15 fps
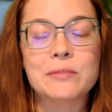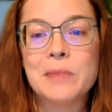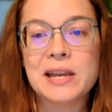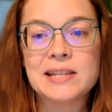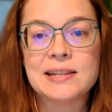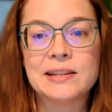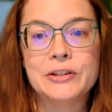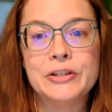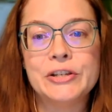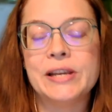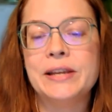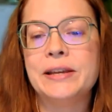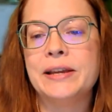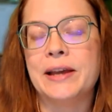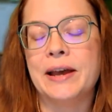message
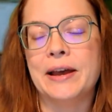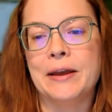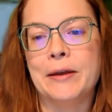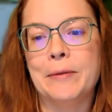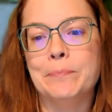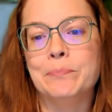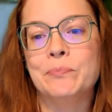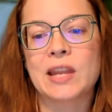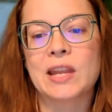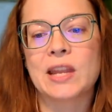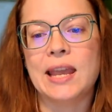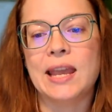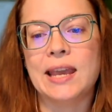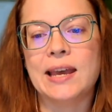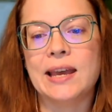
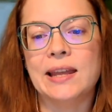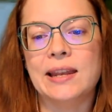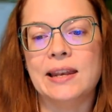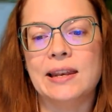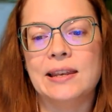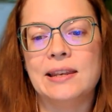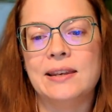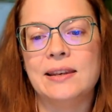and